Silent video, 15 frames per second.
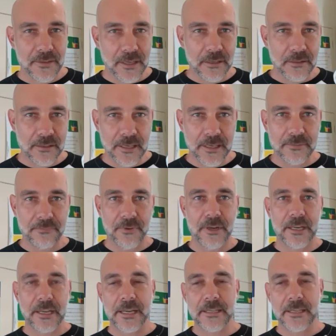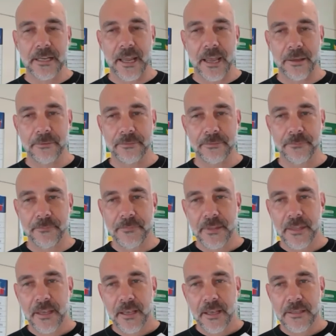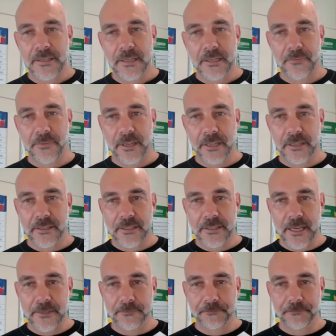So there's very easy to have a significant